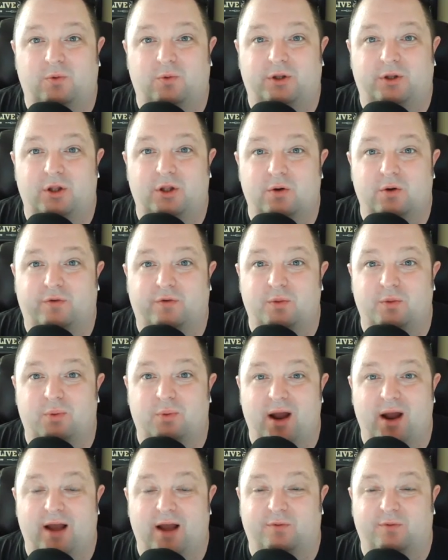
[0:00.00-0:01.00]
the UFC
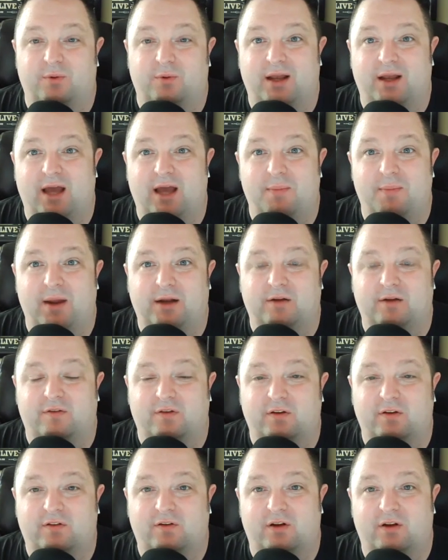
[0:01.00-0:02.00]
brass when they got to make
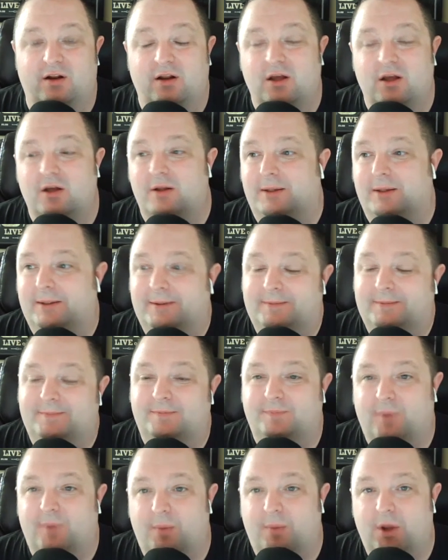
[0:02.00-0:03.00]
decision. And,
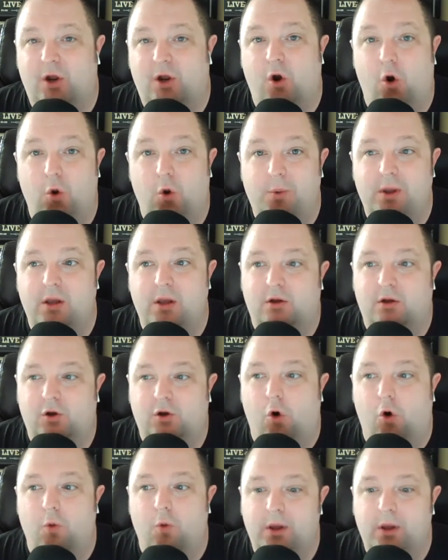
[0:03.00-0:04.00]
I mean, Colby,
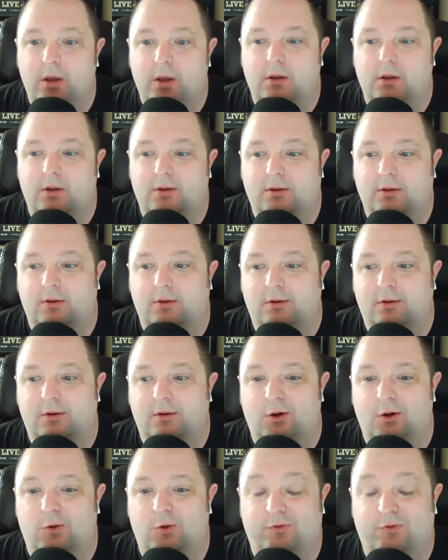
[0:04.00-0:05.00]
you
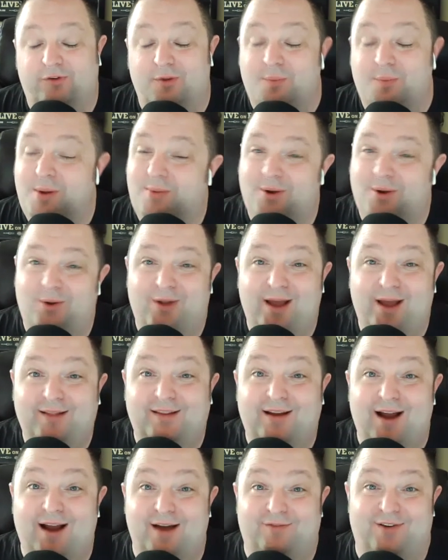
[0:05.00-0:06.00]
know, some people don't like the
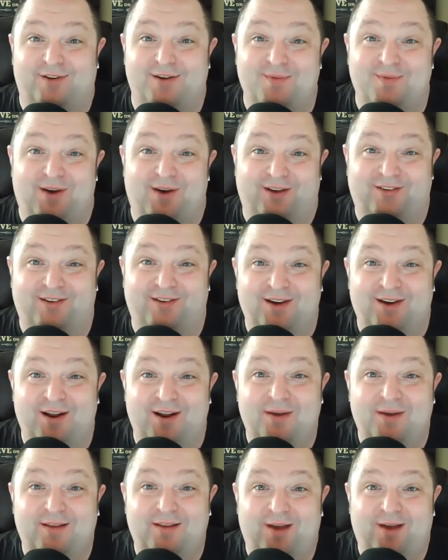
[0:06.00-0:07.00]
guy very much. You know what I
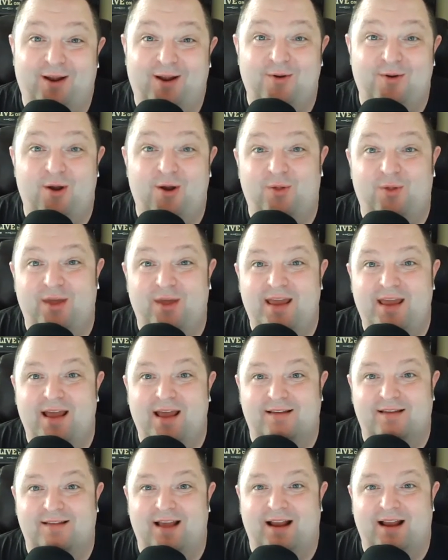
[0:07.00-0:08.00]
mean? So I don't know that he
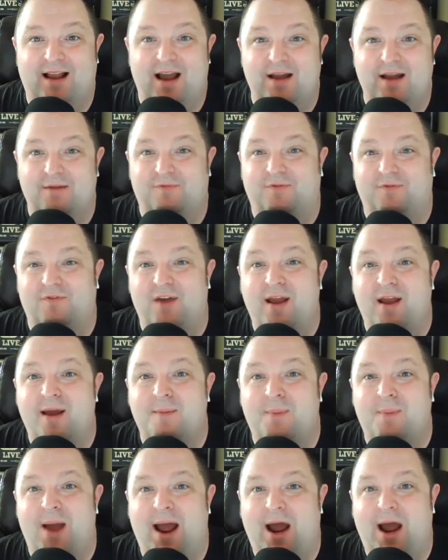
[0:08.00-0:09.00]
has that kind of fan
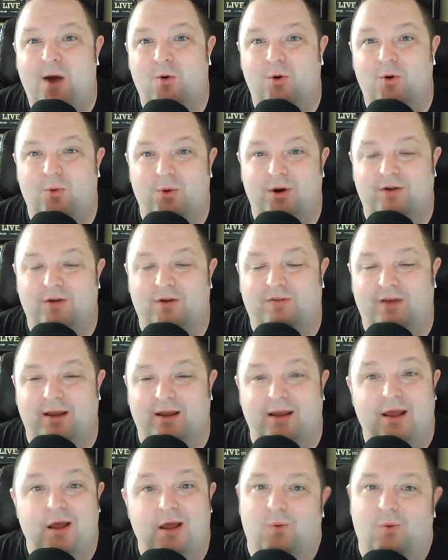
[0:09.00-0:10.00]
power where it's like,
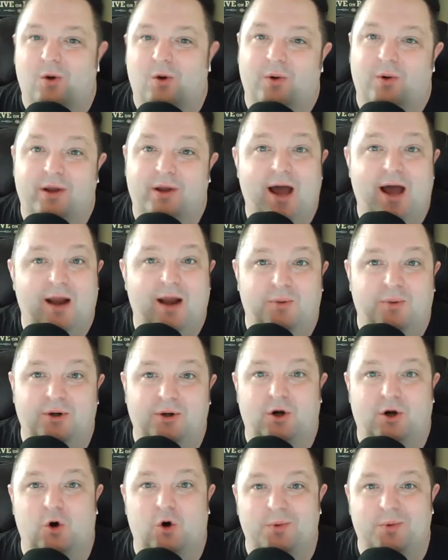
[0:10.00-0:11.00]
well, we got to put
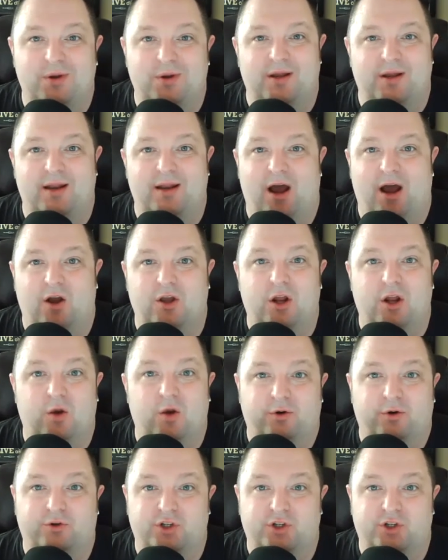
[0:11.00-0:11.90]
Colby in now. You know,